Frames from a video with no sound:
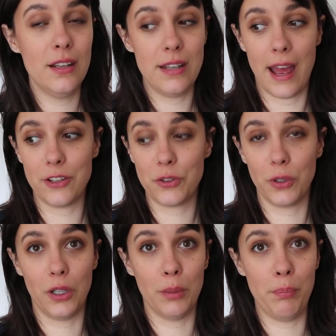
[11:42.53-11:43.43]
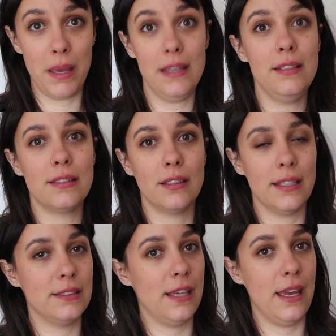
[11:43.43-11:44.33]
natural base,
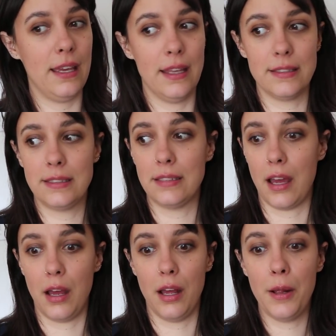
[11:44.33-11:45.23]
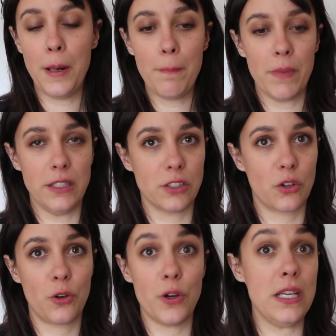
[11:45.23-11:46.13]
let's say it's a
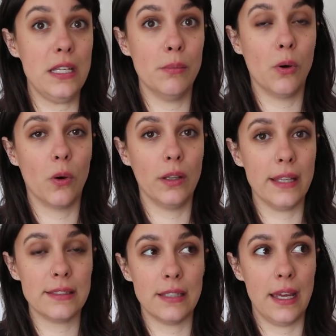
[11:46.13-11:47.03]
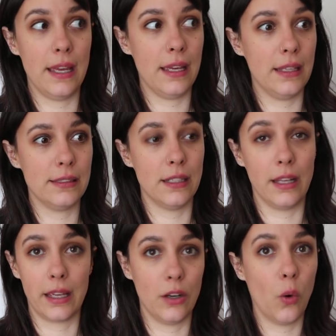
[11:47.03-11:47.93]
cream, or let's say it's in
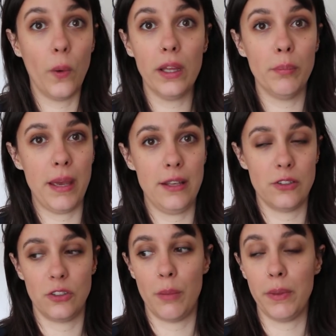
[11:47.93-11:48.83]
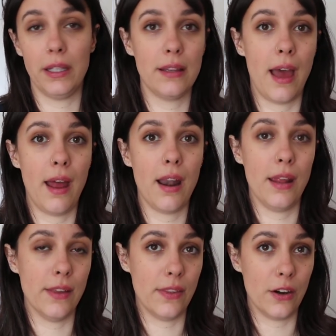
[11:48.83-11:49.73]
like an oil base or something like that,
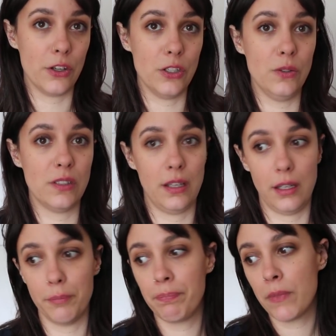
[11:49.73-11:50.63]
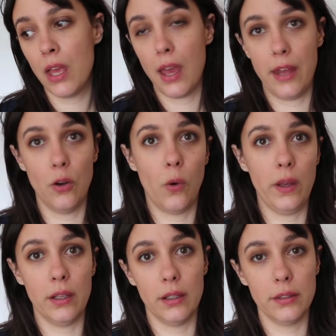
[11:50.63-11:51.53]
and then they're using an
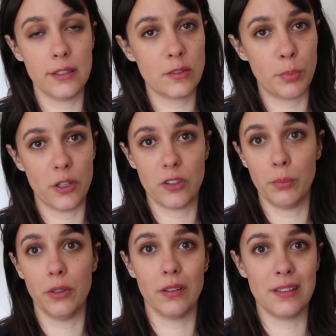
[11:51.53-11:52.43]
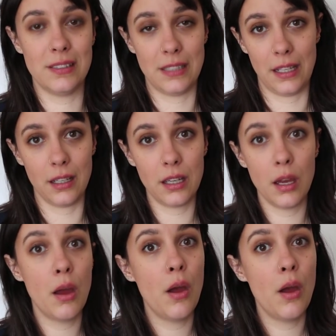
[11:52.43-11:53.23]
oil dispersible zinc